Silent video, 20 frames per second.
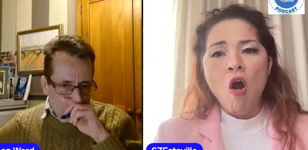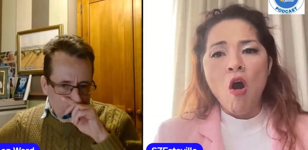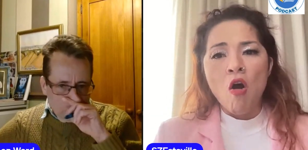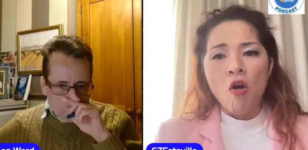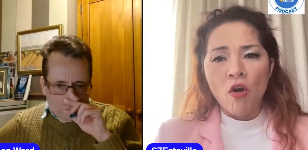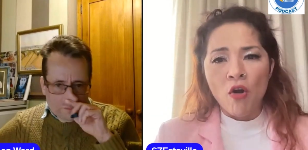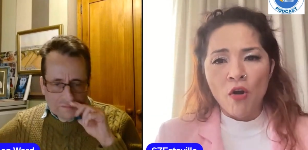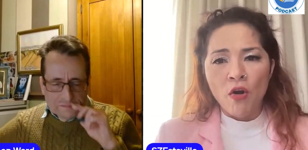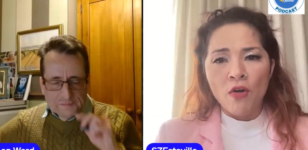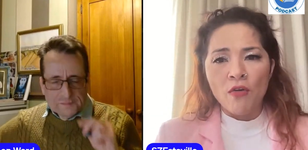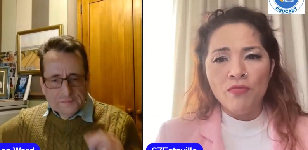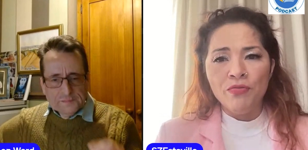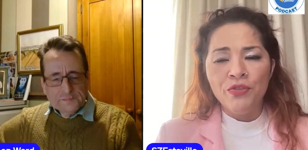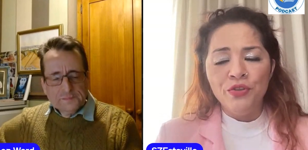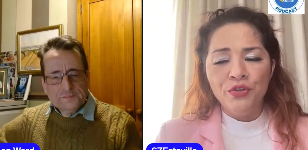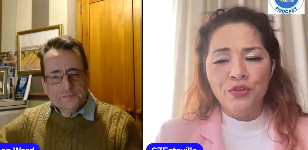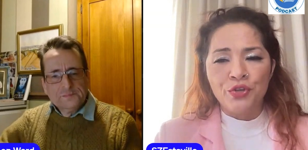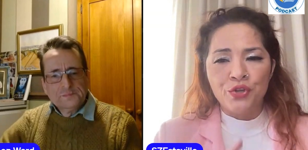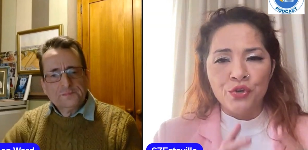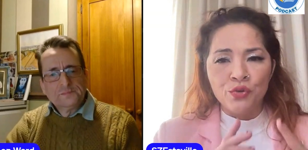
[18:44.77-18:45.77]
Speaker 1: are
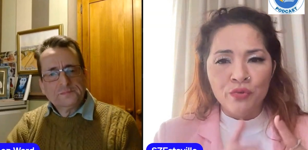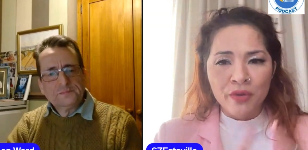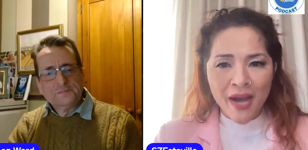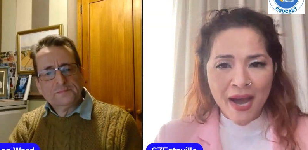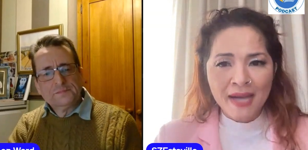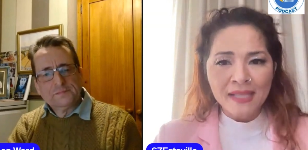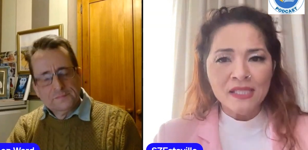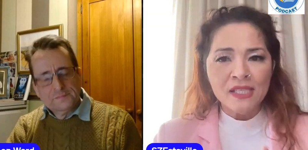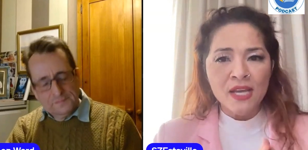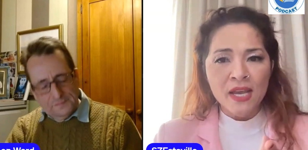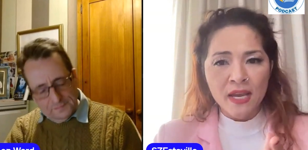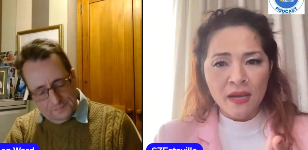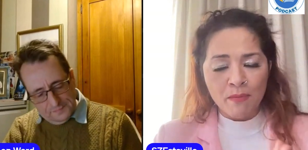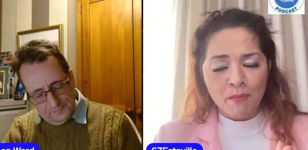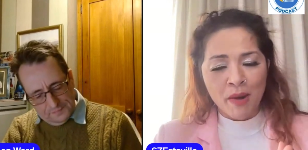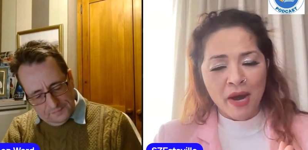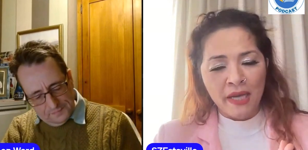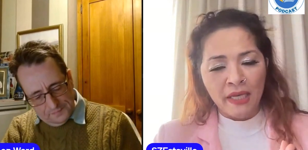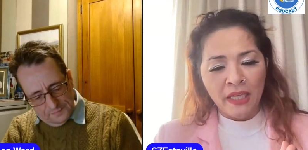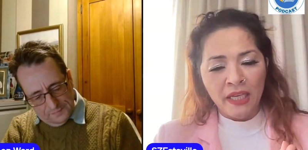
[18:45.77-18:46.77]
do not
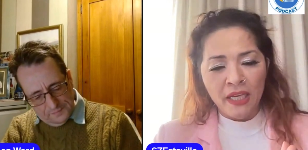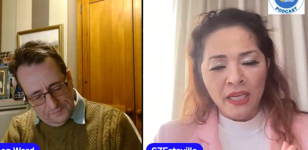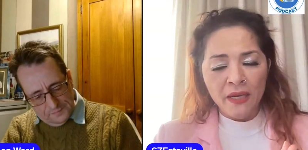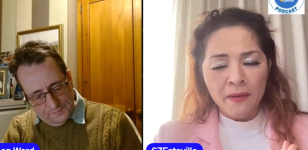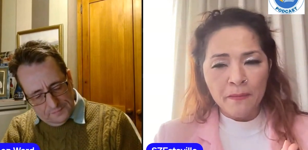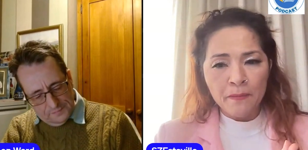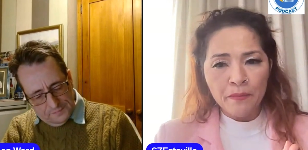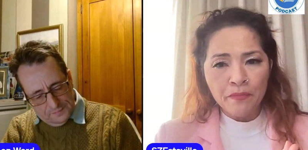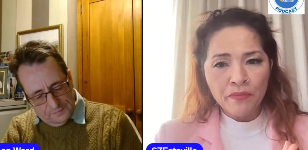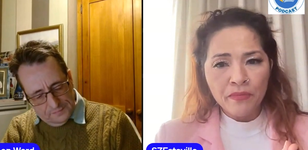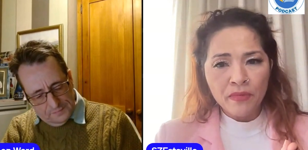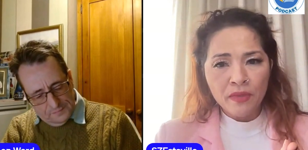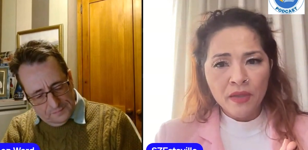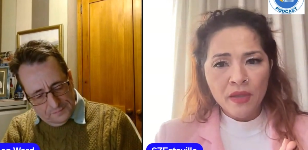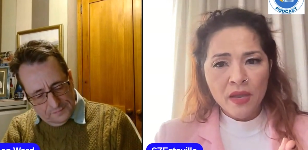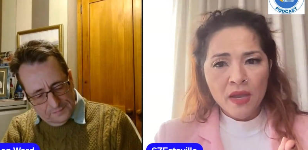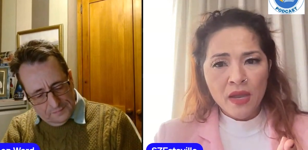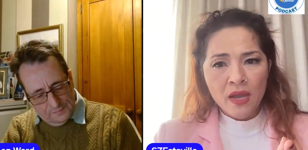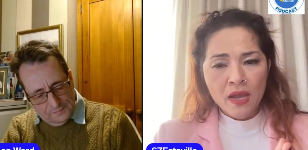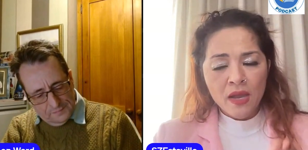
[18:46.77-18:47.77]
take money
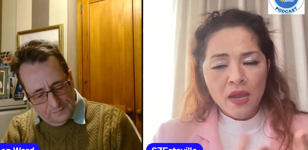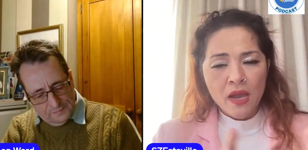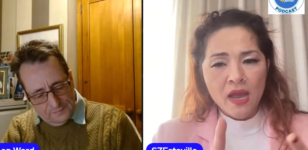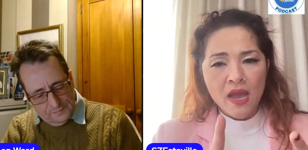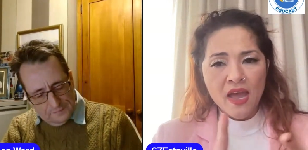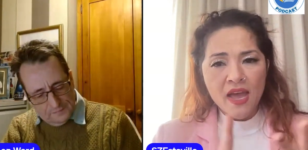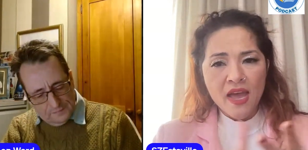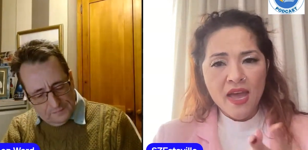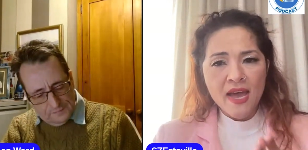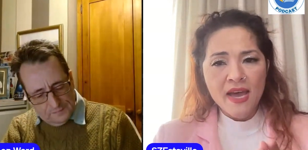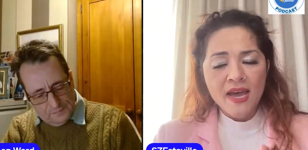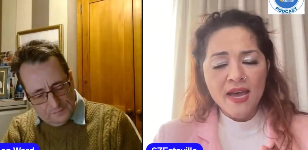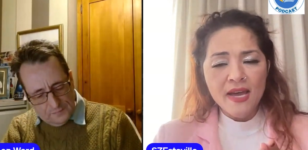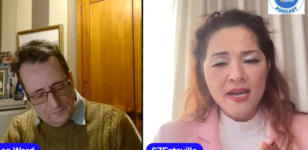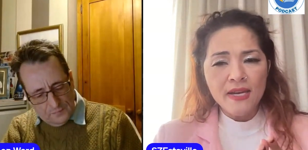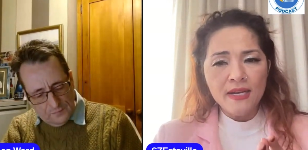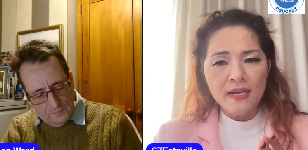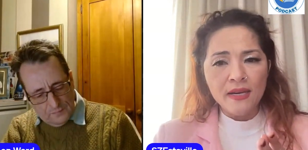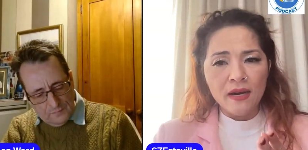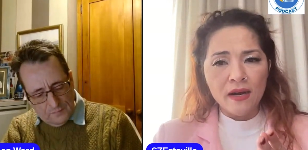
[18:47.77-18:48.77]

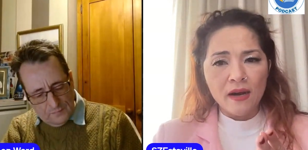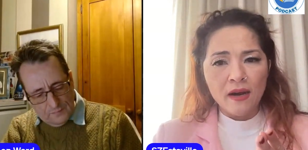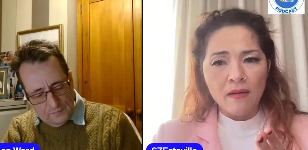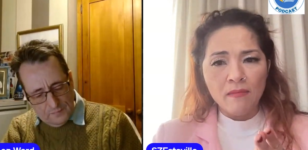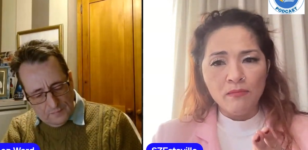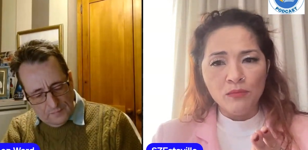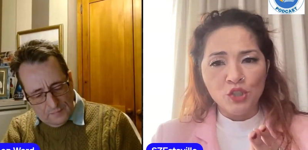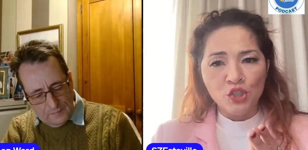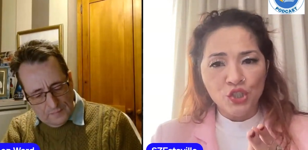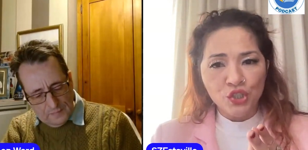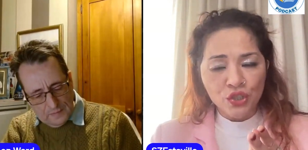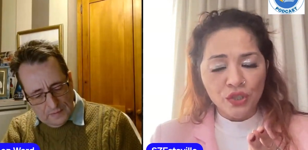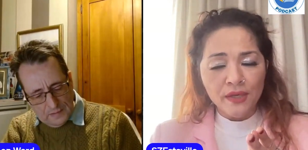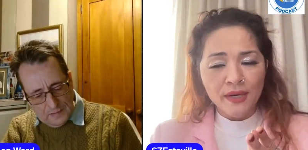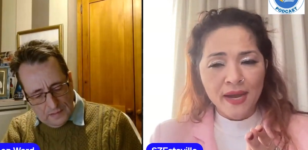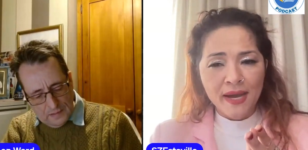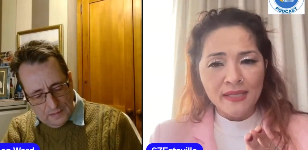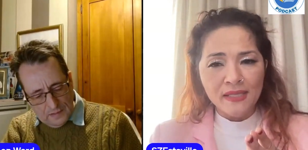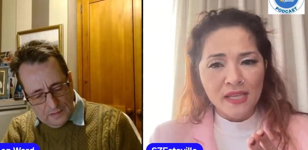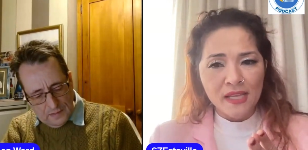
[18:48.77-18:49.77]
and um,
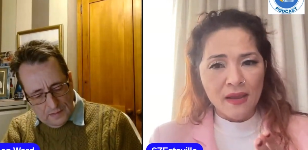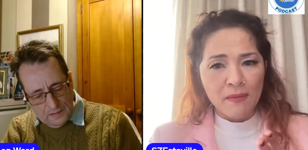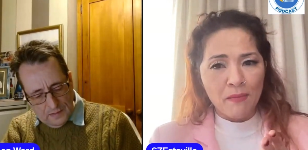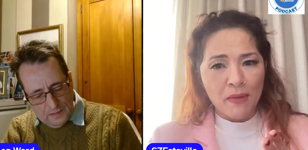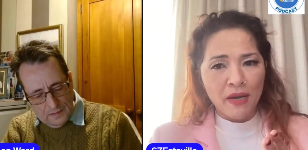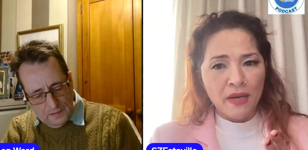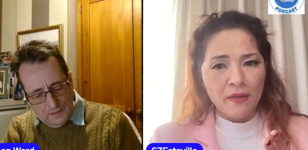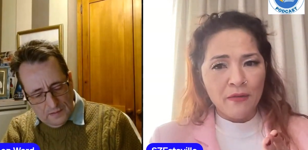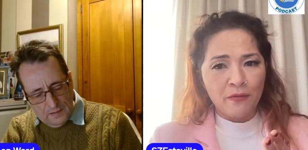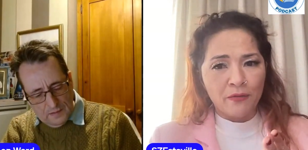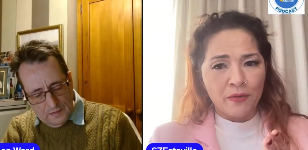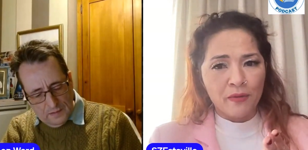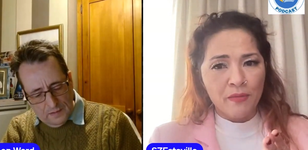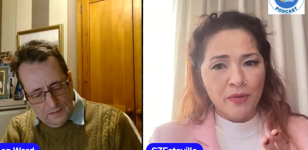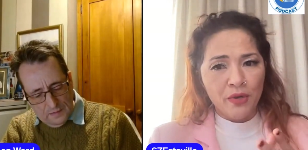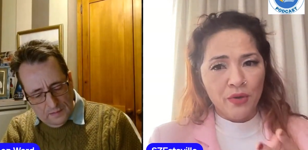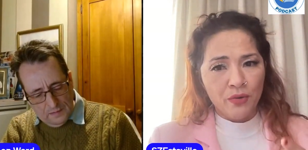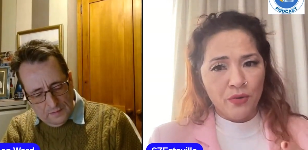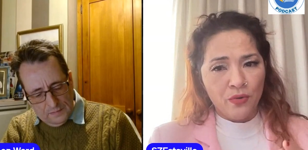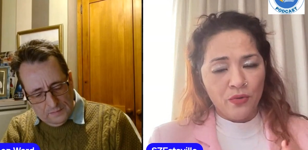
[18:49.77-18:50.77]
should not take money
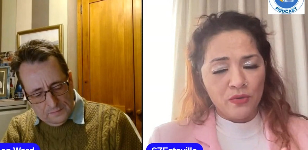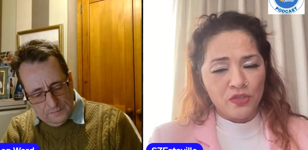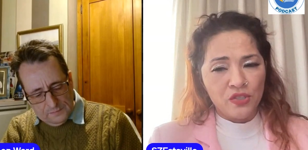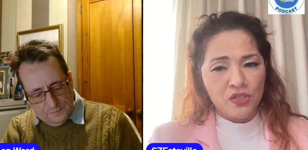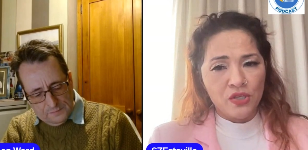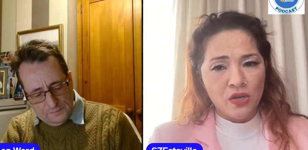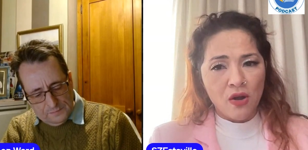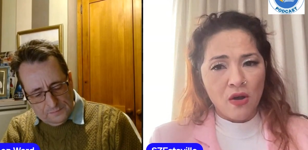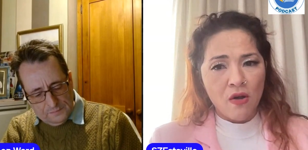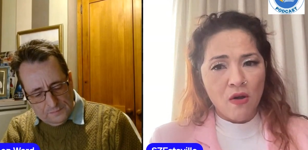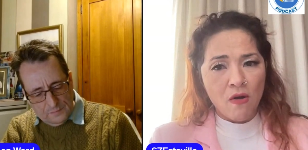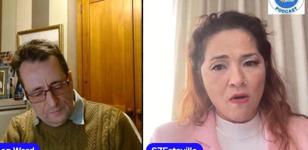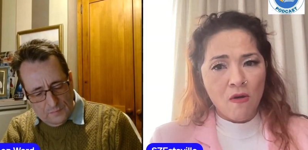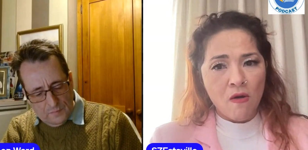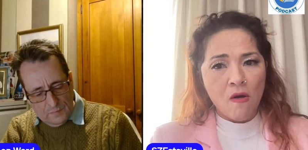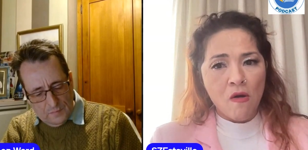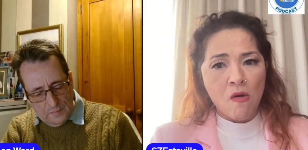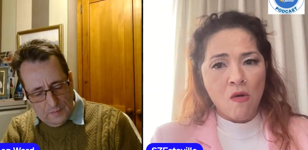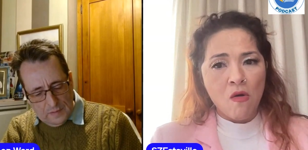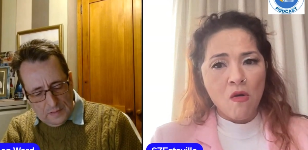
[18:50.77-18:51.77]
from you.
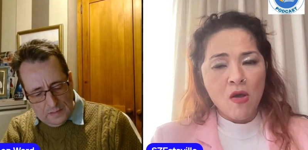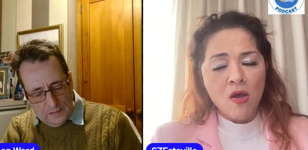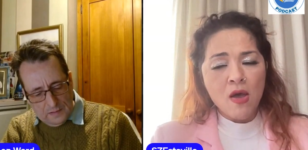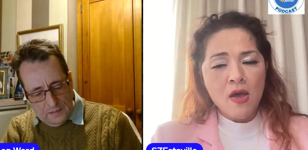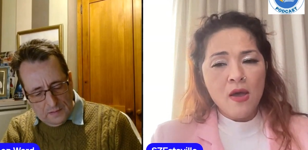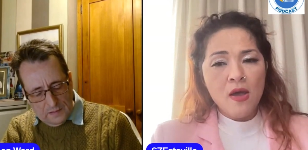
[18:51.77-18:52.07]
So,